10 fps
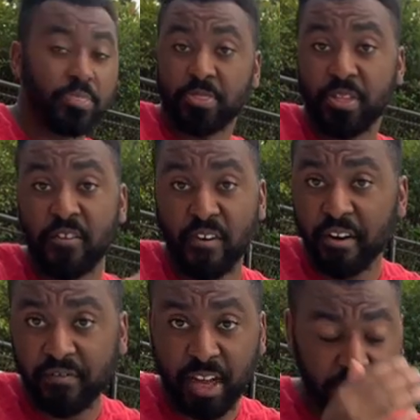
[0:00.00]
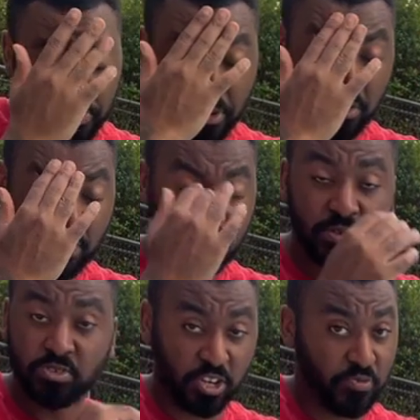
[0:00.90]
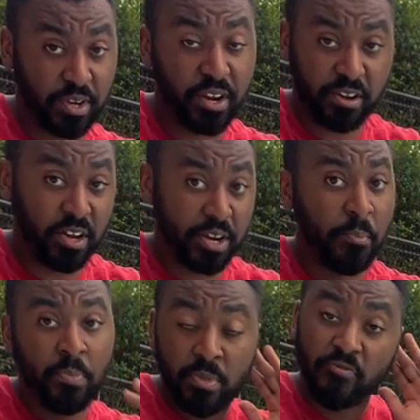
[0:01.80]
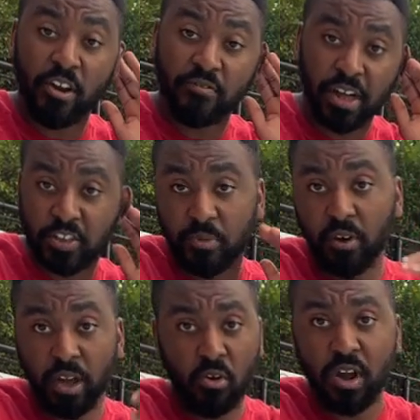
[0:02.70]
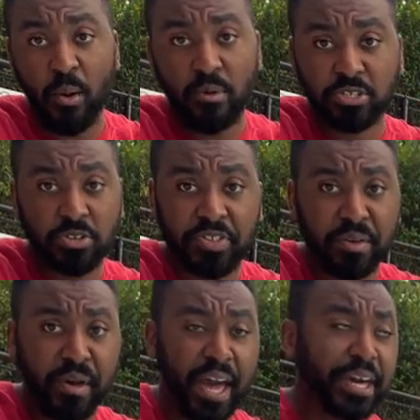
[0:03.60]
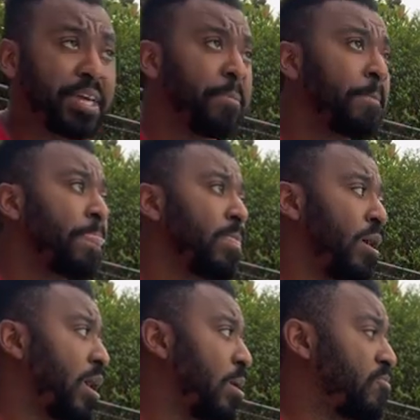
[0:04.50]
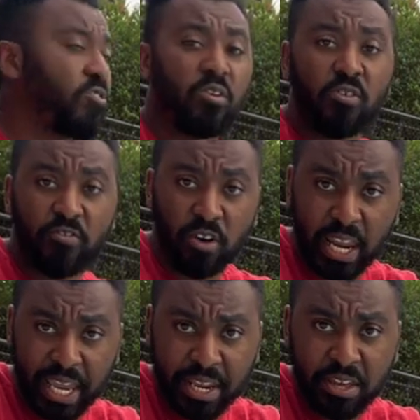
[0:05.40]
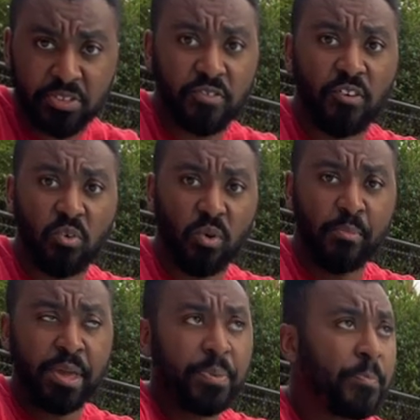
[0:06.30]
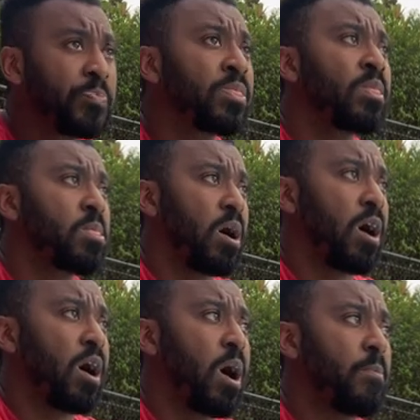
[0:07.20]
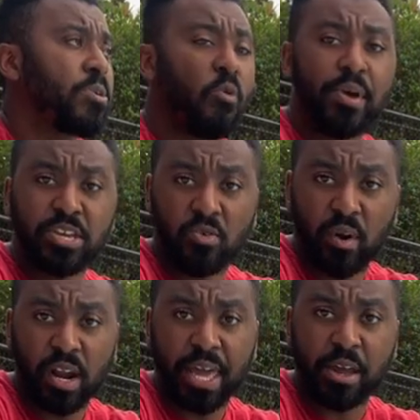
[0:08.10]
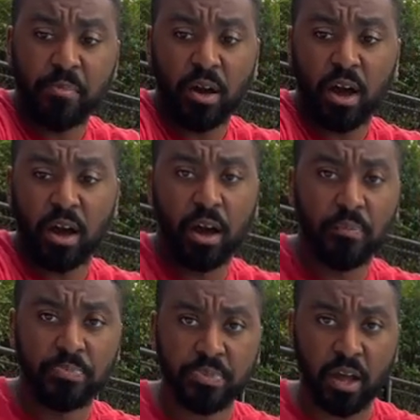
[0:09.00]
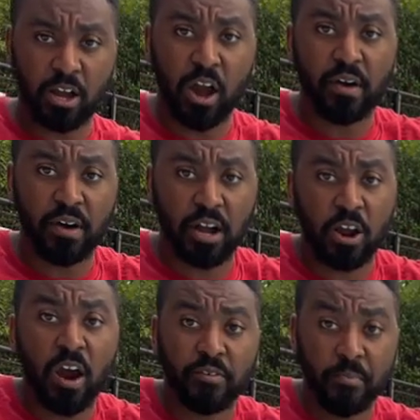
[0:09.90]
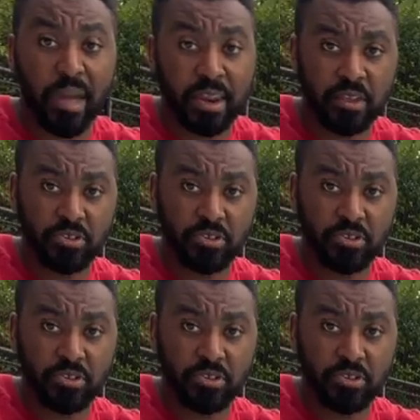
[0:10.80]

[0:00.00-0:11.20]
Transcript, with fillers: They're very flexible. Trust me, they're good. Very flexible. It will come with your sea bag. Um, for for ladies, for women, um, they'll make you wear like a a, a, co a cover bathing